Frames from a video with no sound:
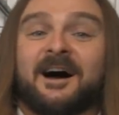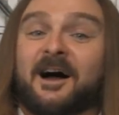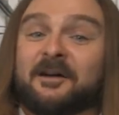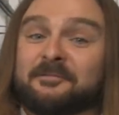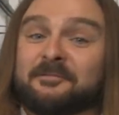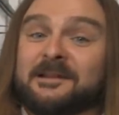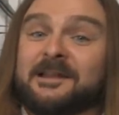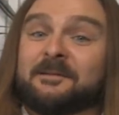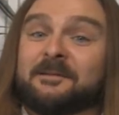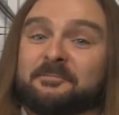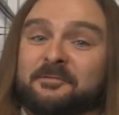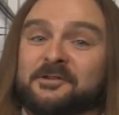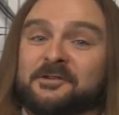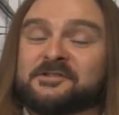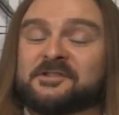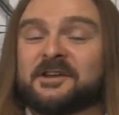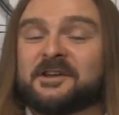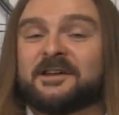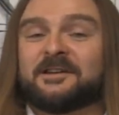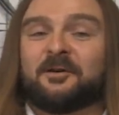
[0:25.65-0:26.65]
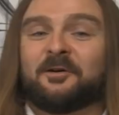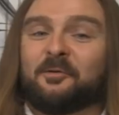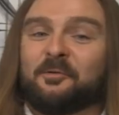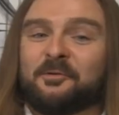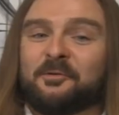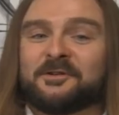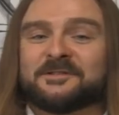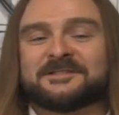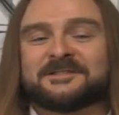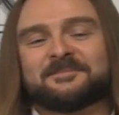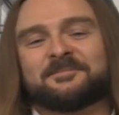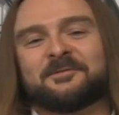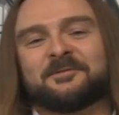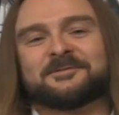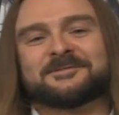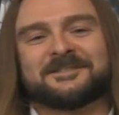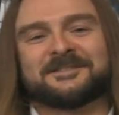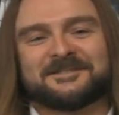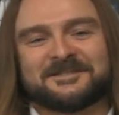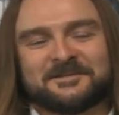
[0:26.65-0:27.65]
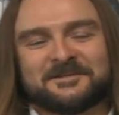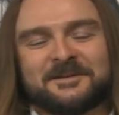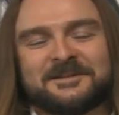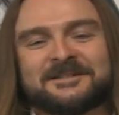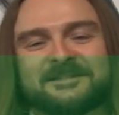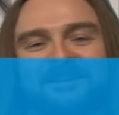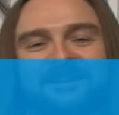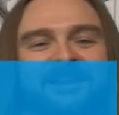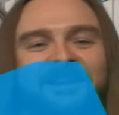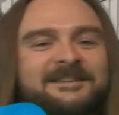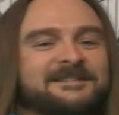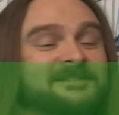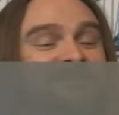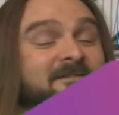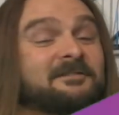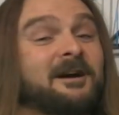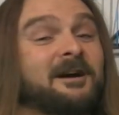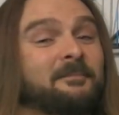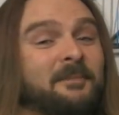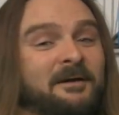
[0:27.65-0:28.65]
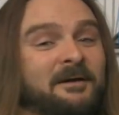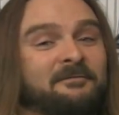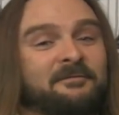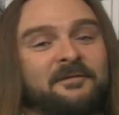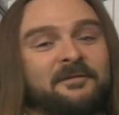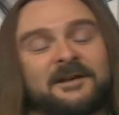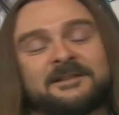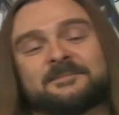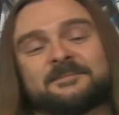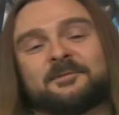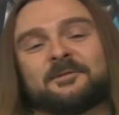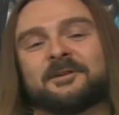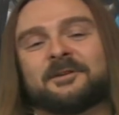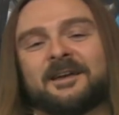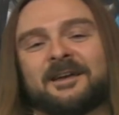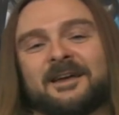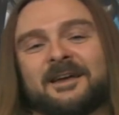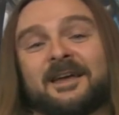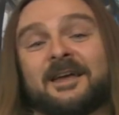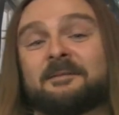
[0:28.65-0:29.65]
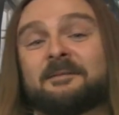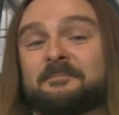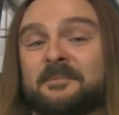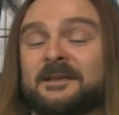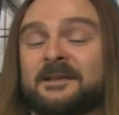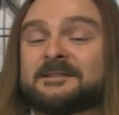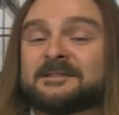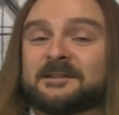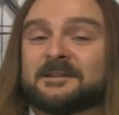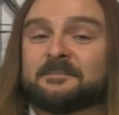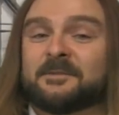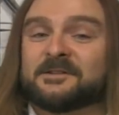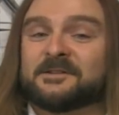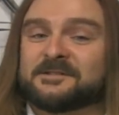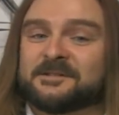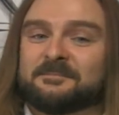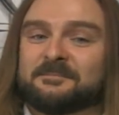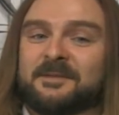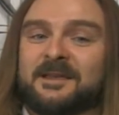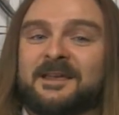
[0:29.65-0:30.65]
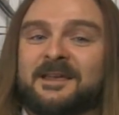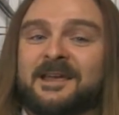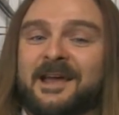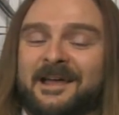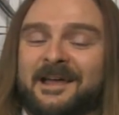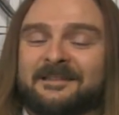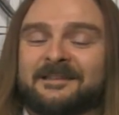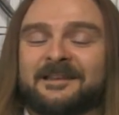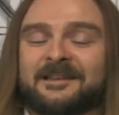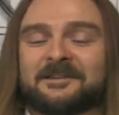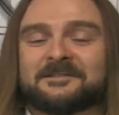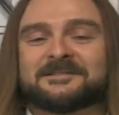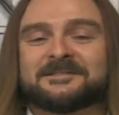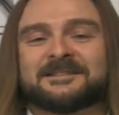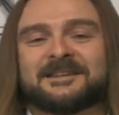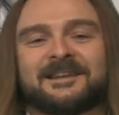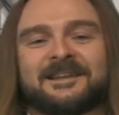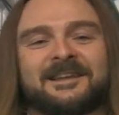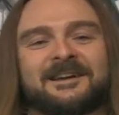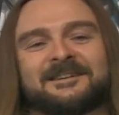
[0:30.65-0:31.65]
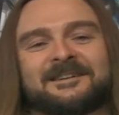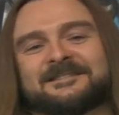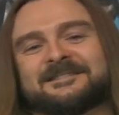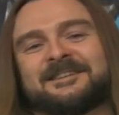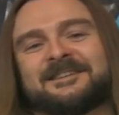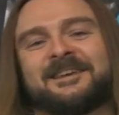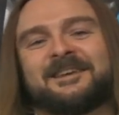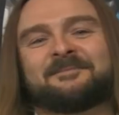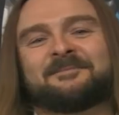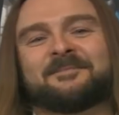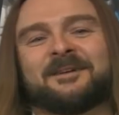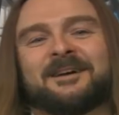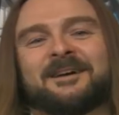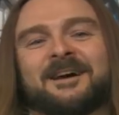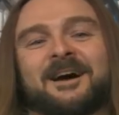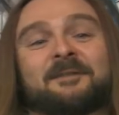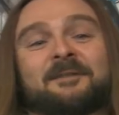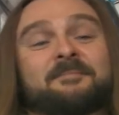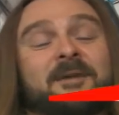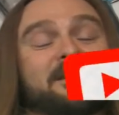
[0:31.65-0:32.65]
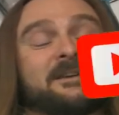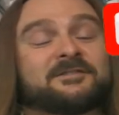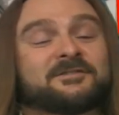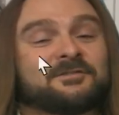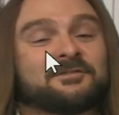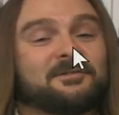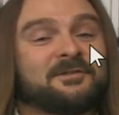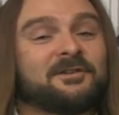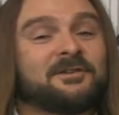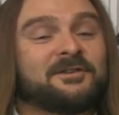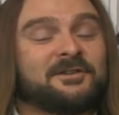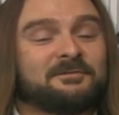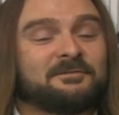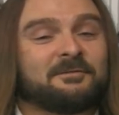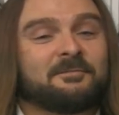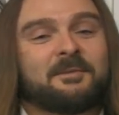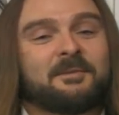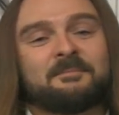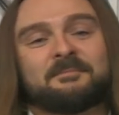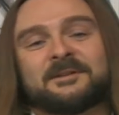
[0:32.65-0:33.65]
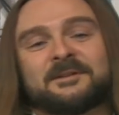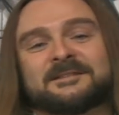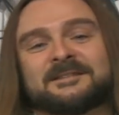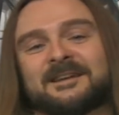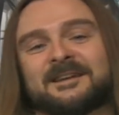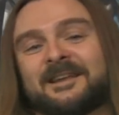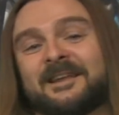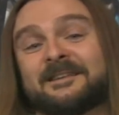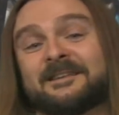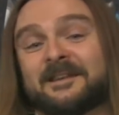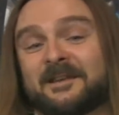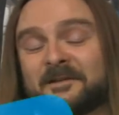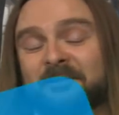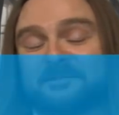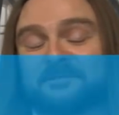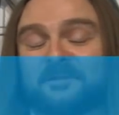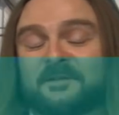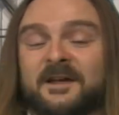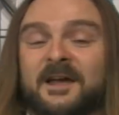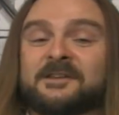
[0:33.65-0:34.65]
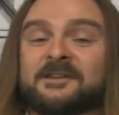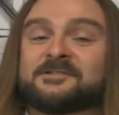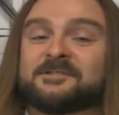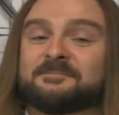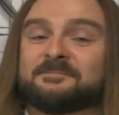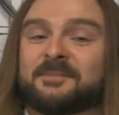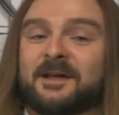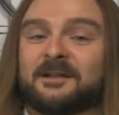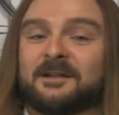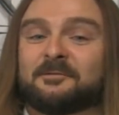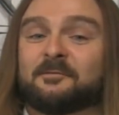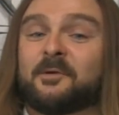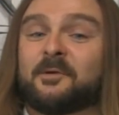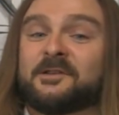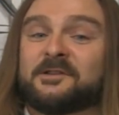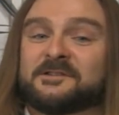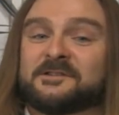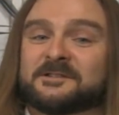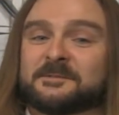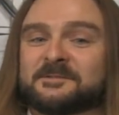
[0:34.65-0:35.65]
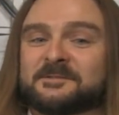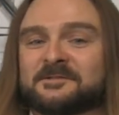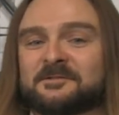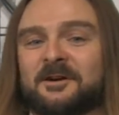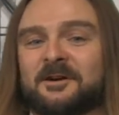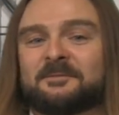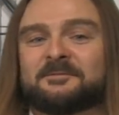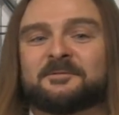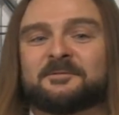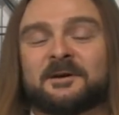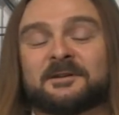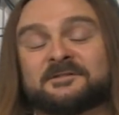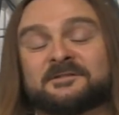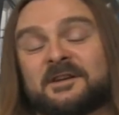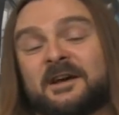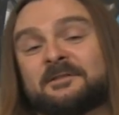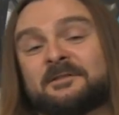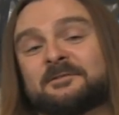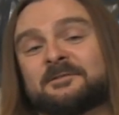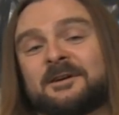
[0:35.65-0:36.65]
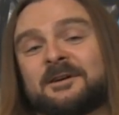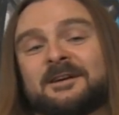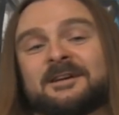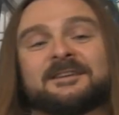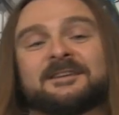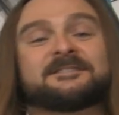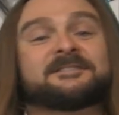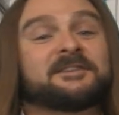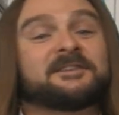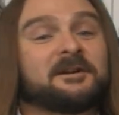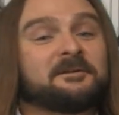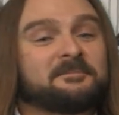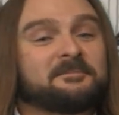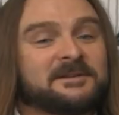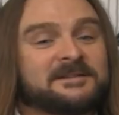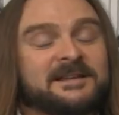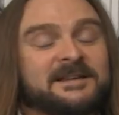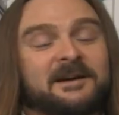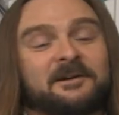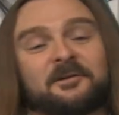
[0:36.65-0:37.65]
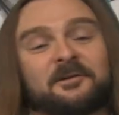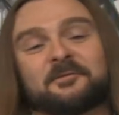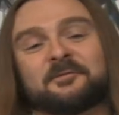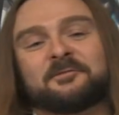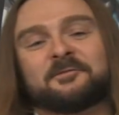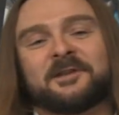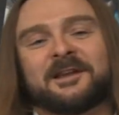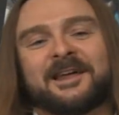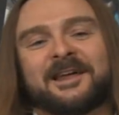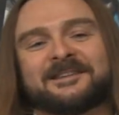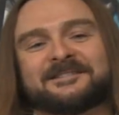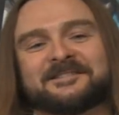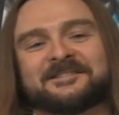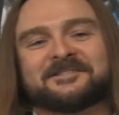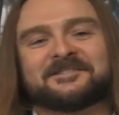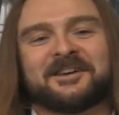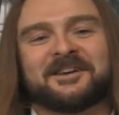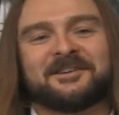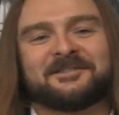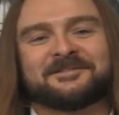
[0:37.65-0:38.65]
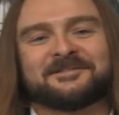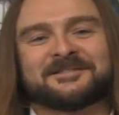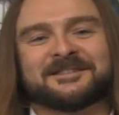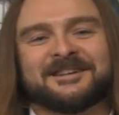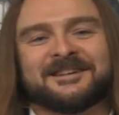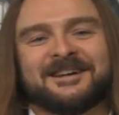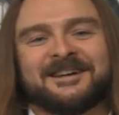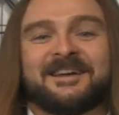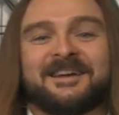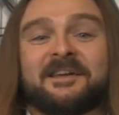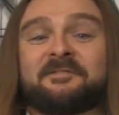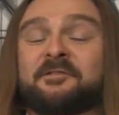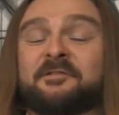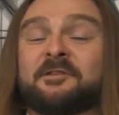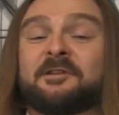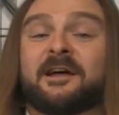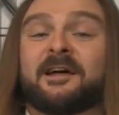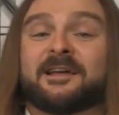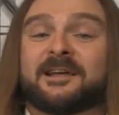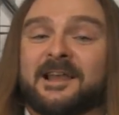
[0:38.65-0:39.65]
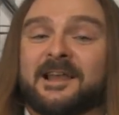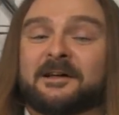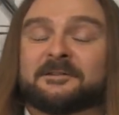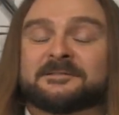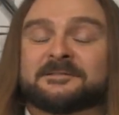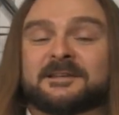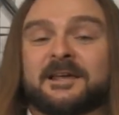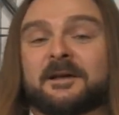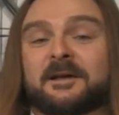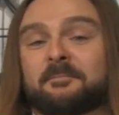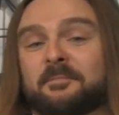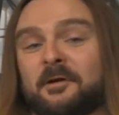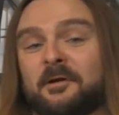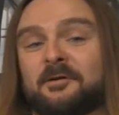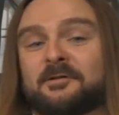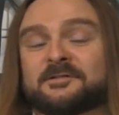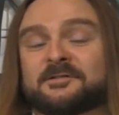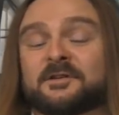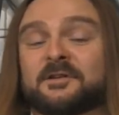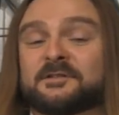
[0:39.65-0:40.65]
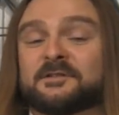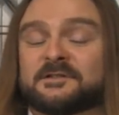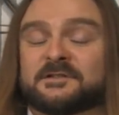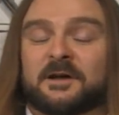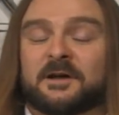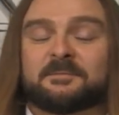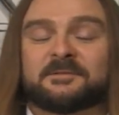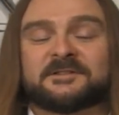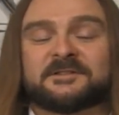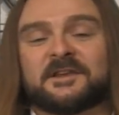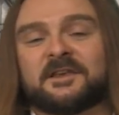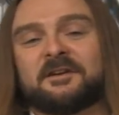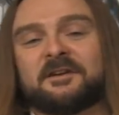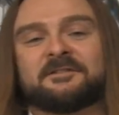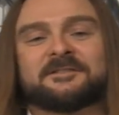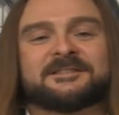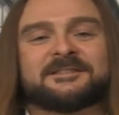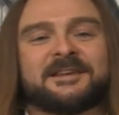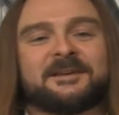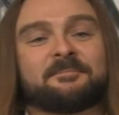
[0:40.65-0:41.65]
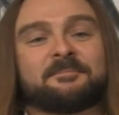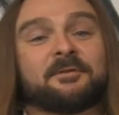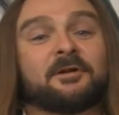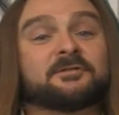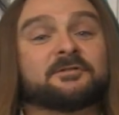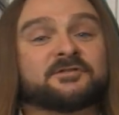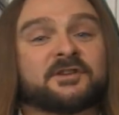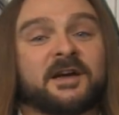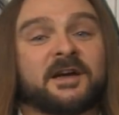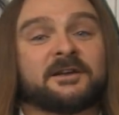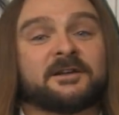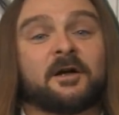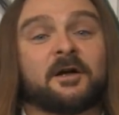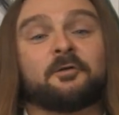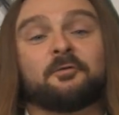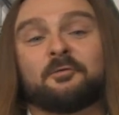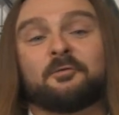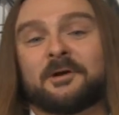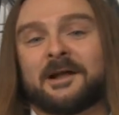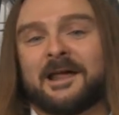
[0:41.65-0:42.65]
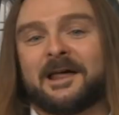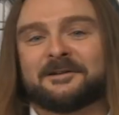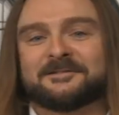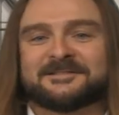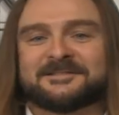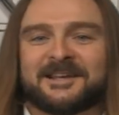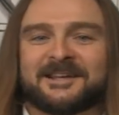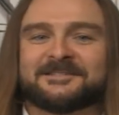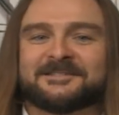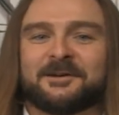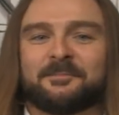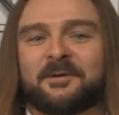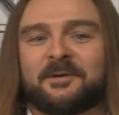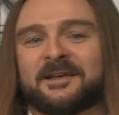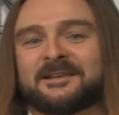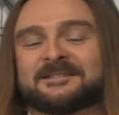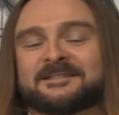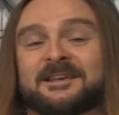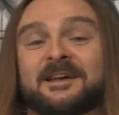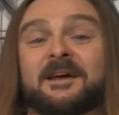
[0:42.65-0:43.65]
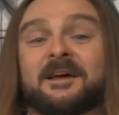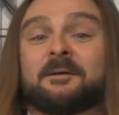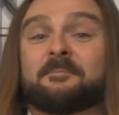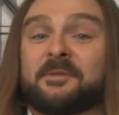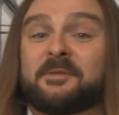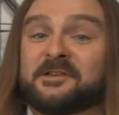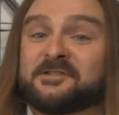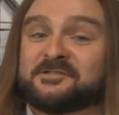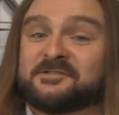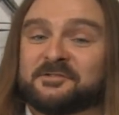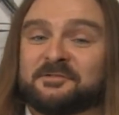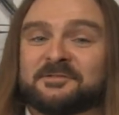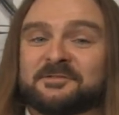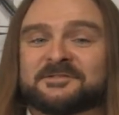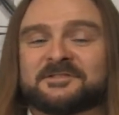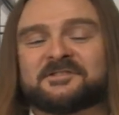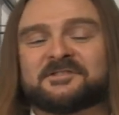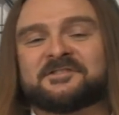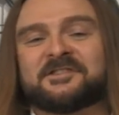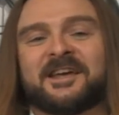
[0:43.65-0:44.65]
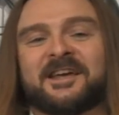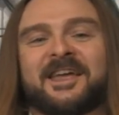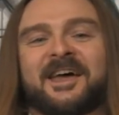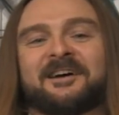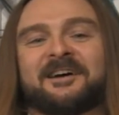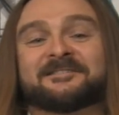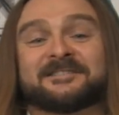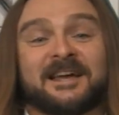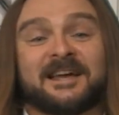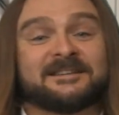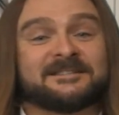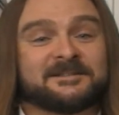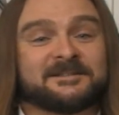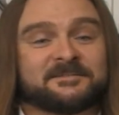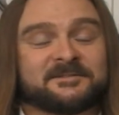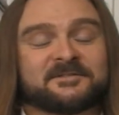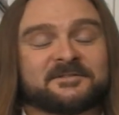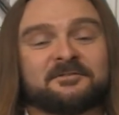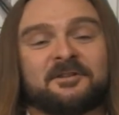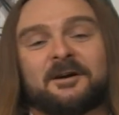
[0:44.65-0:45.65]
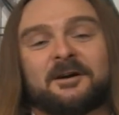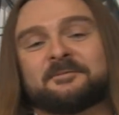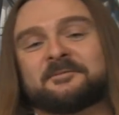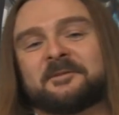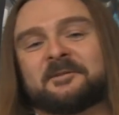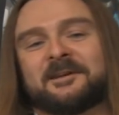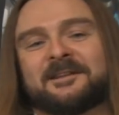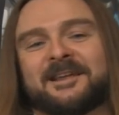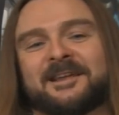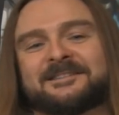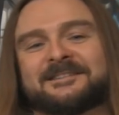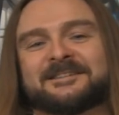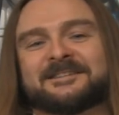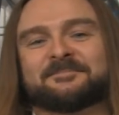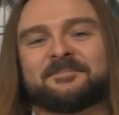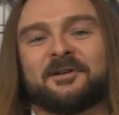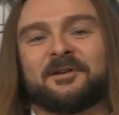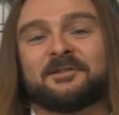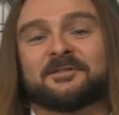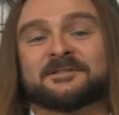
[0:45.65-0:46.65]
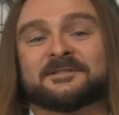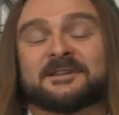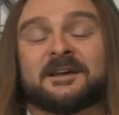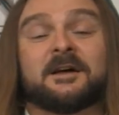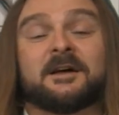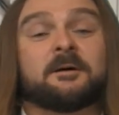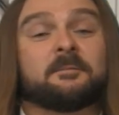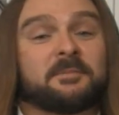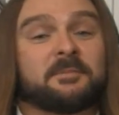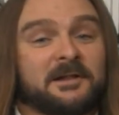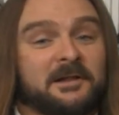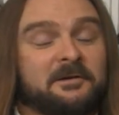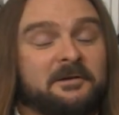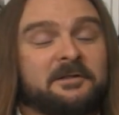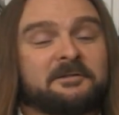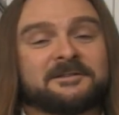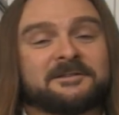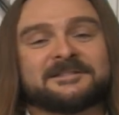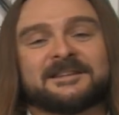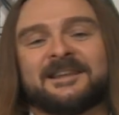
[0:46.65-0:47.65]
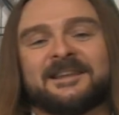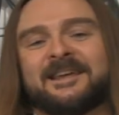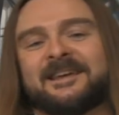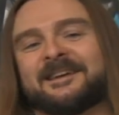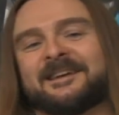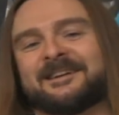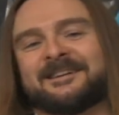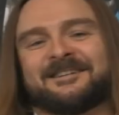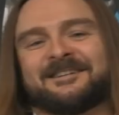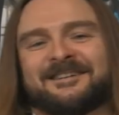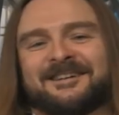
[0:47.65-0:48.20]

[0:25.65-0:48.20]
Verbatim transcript: I really appreciate all your support on Twitter, Instagram, and Facebook. It means so much to me and the Nelson Hilliard team and make sure you remember to click the notification bell when you subscribe to our channel so you don't miss out on all the latest shows. If you like cloud tech blogs on cybersecurity, blockchain and all cloud tech topics, be sure to check out and subscribe to our latest blogs. Below there is a link.